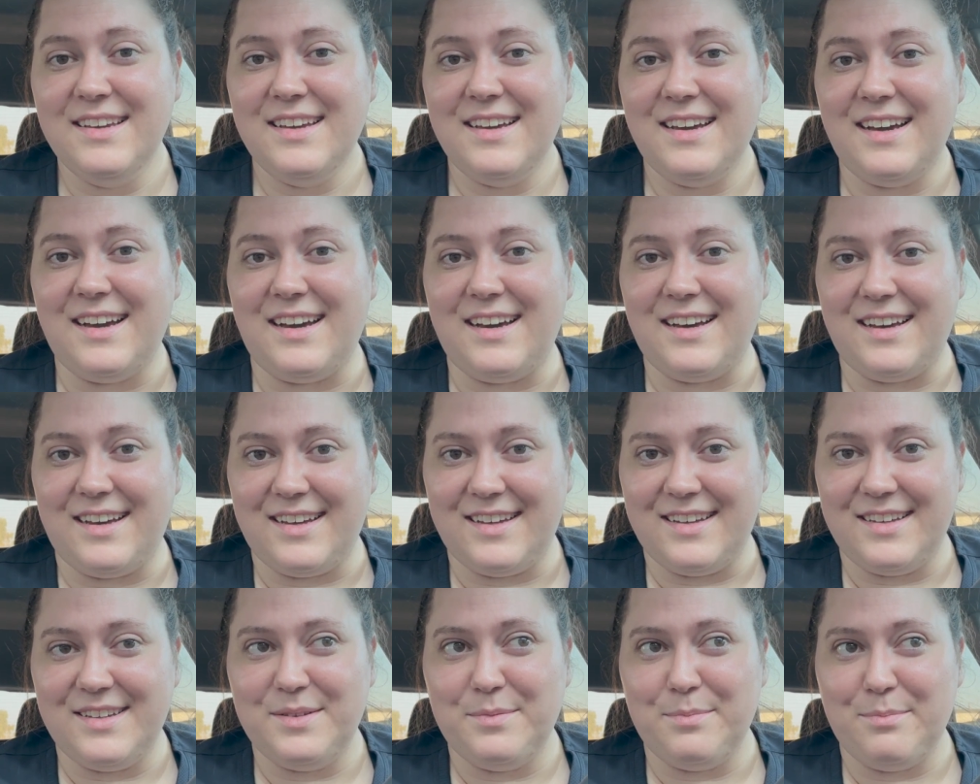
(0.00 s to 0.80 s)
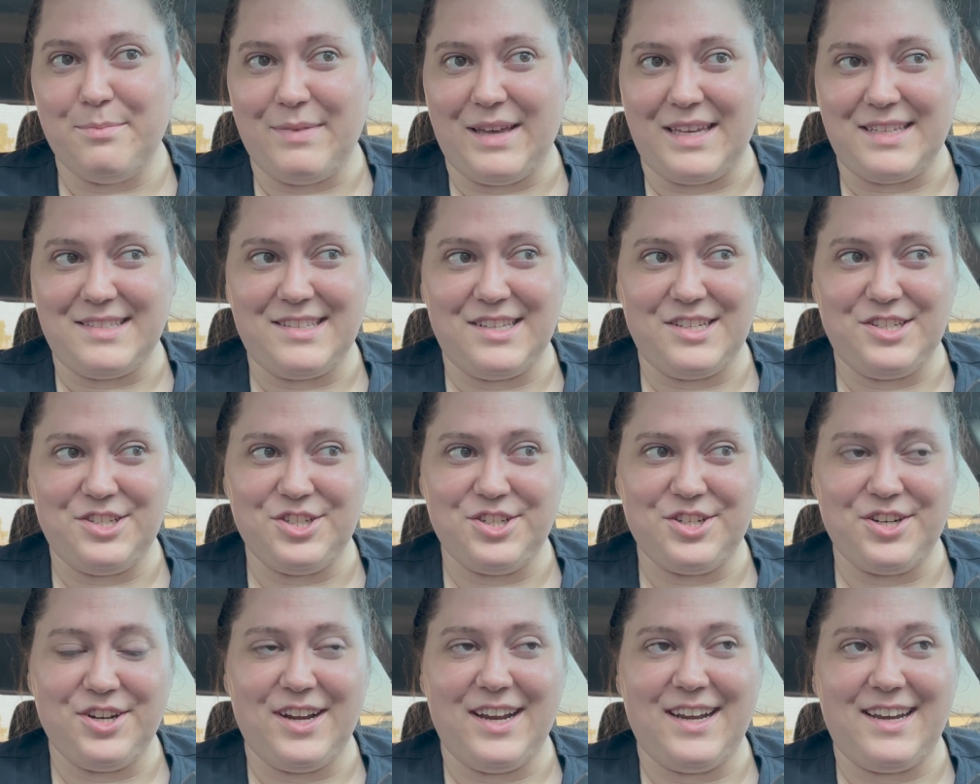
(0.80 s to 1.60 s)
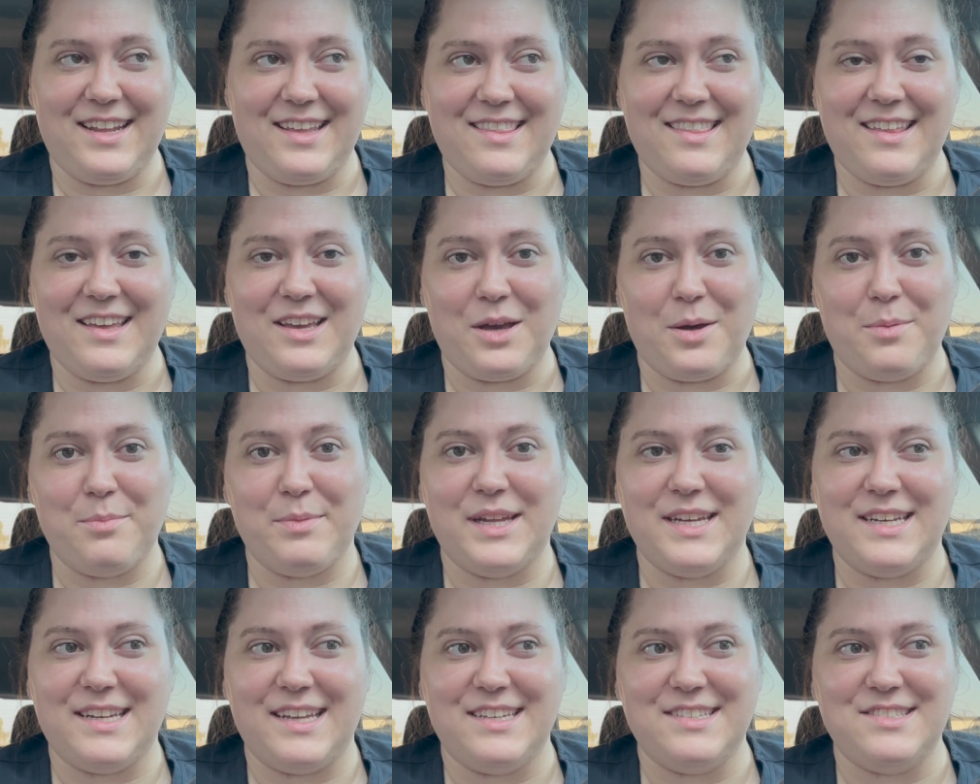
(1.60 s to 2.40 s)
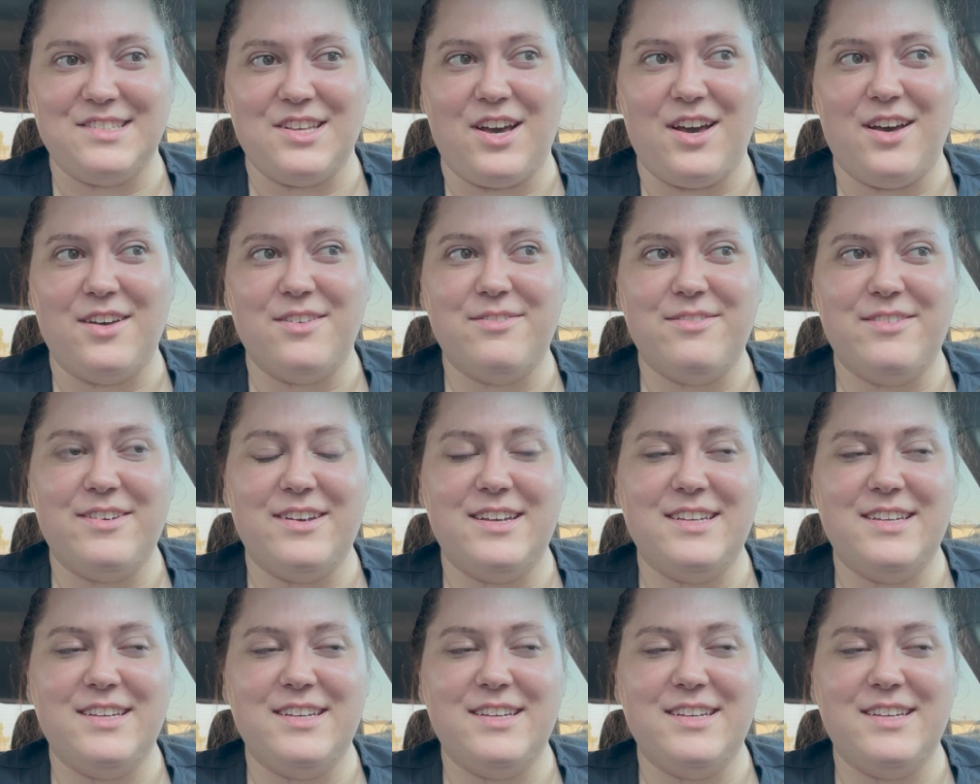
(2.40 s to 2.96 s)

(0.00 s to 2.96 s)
messaged or anything on my days off.